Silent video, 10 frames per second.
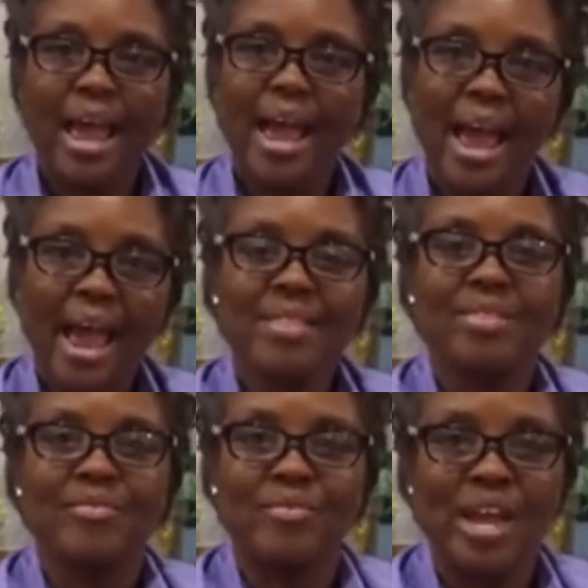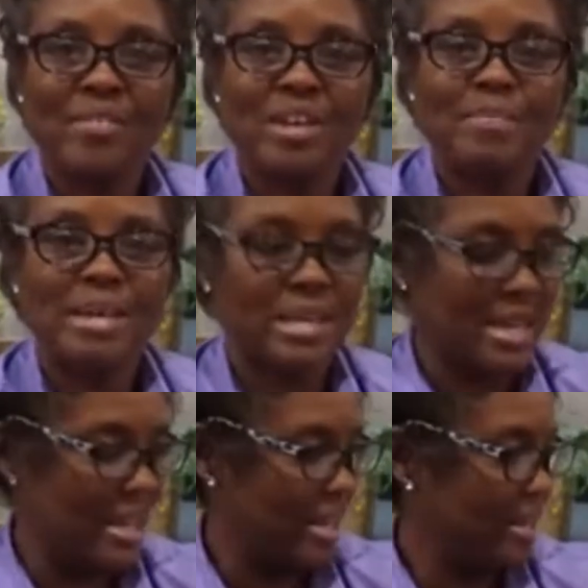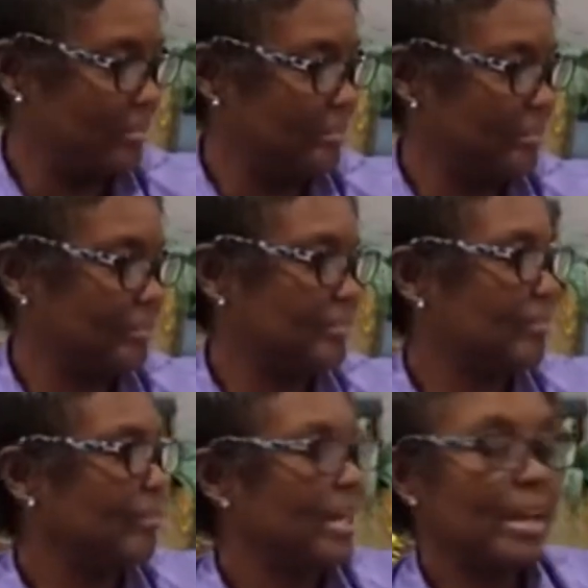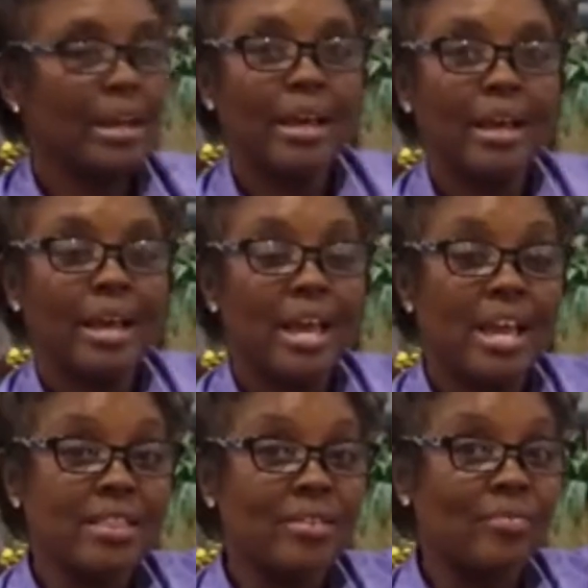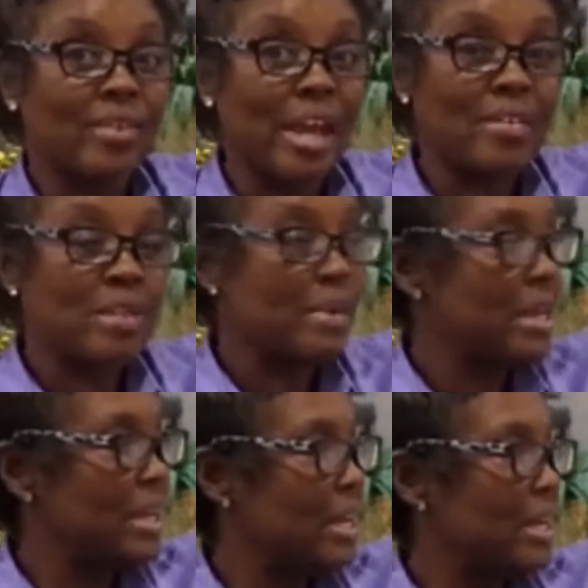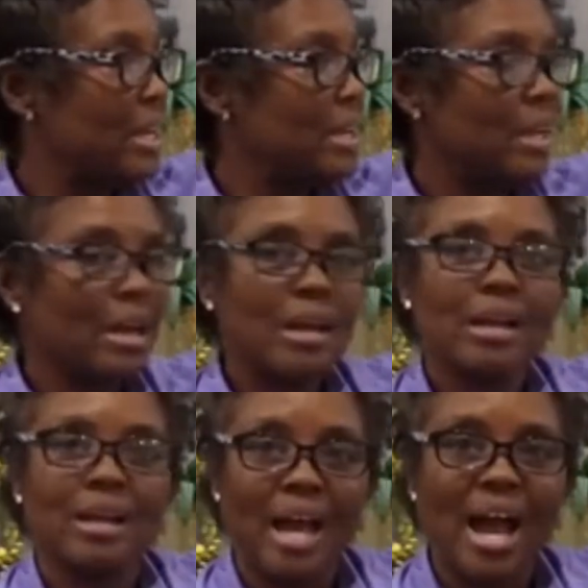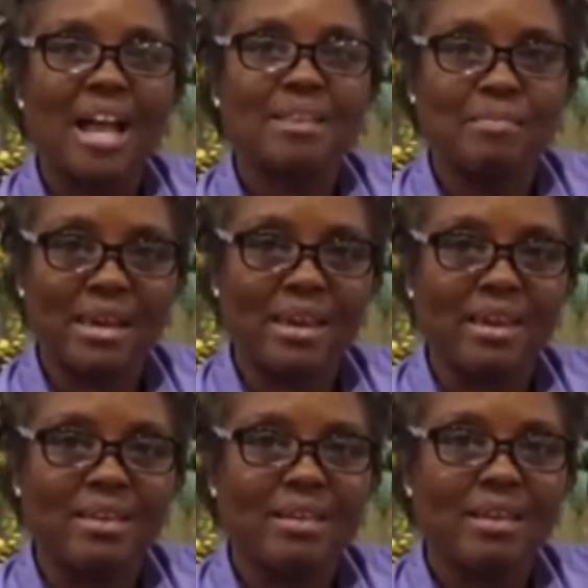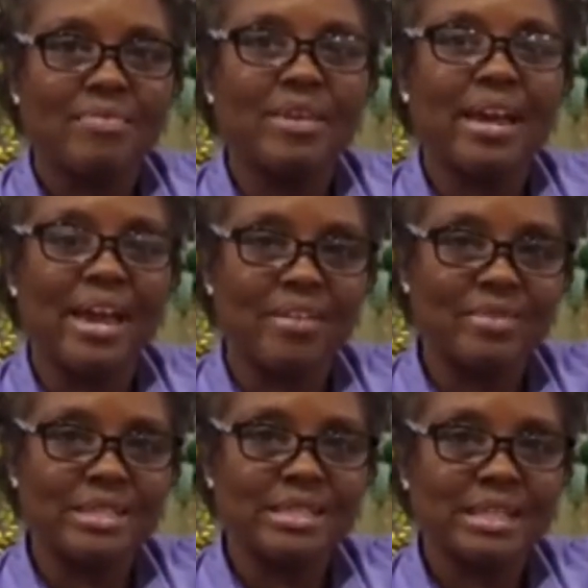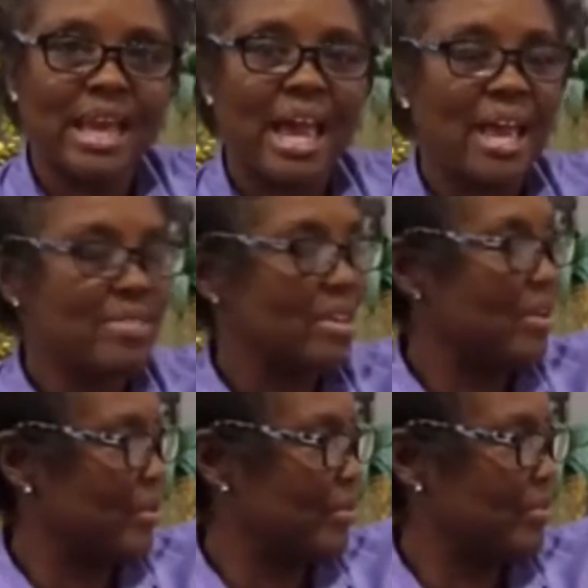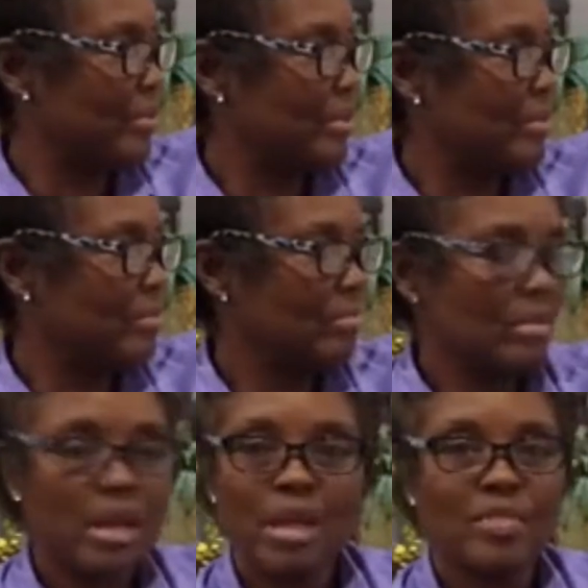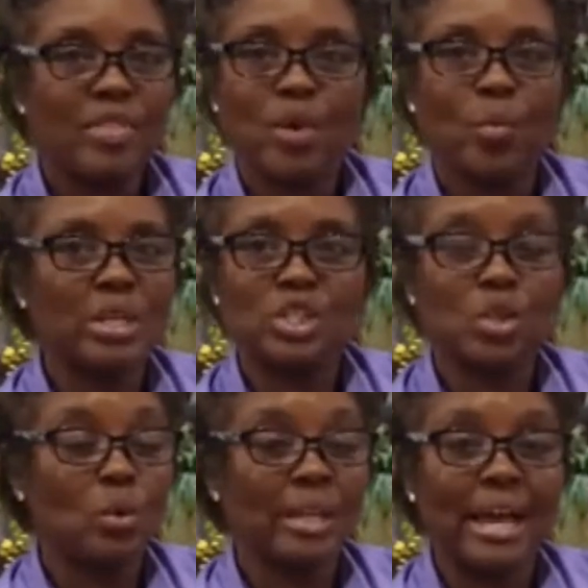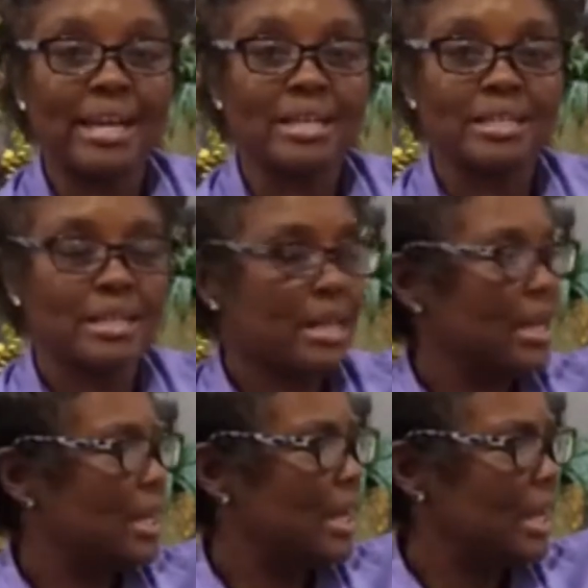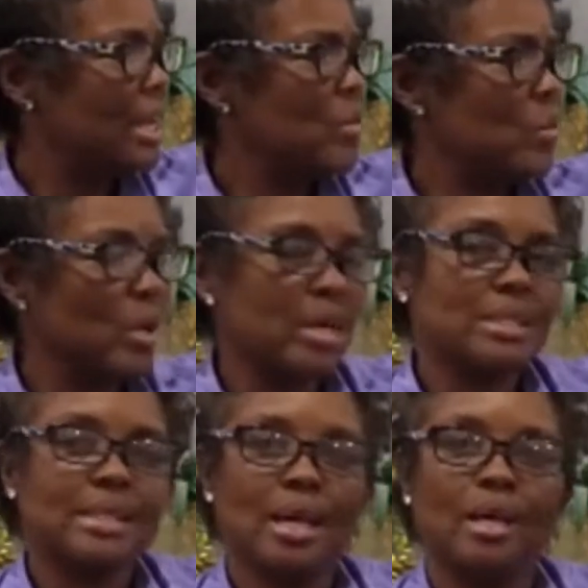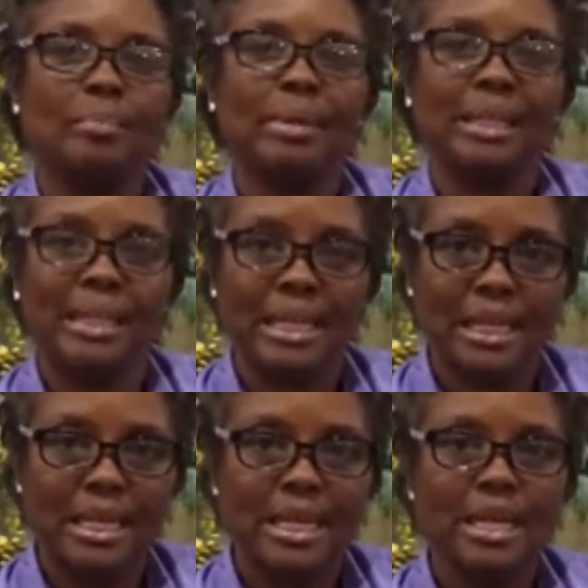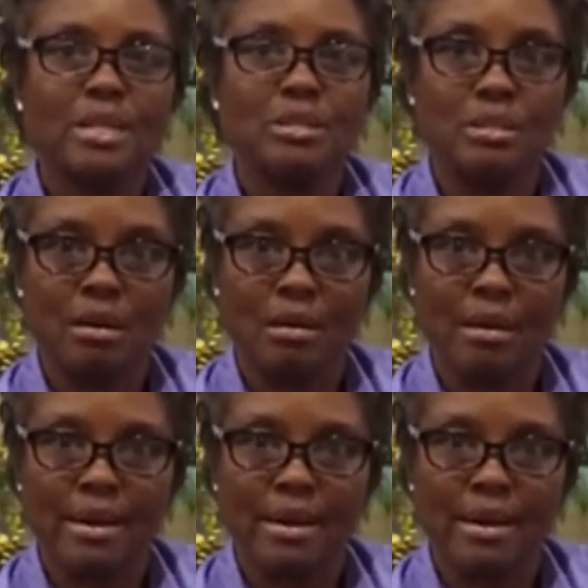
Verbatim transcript: At the very beginning, in the very beginning, God made the heavens and the earth. There was no light. It was completely dark.